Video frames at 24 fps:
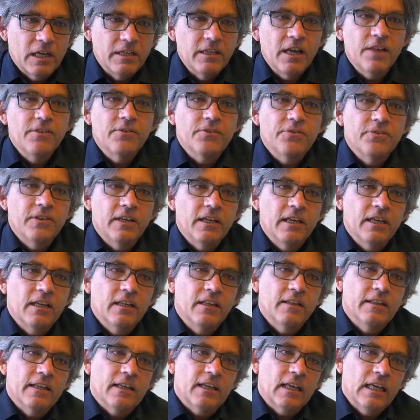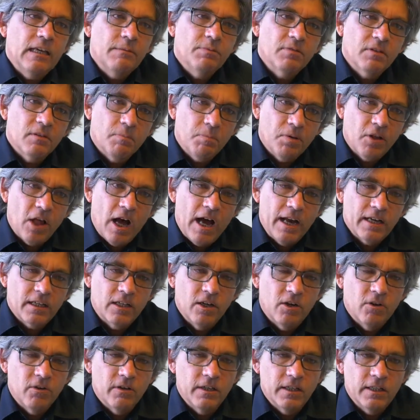Another thing that keeps the plot
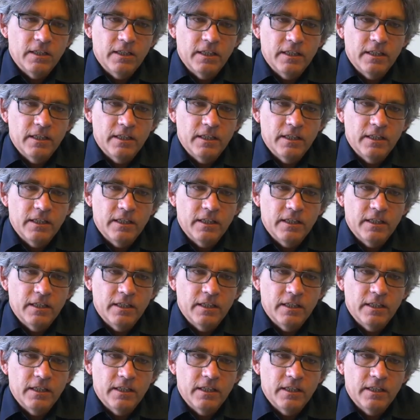going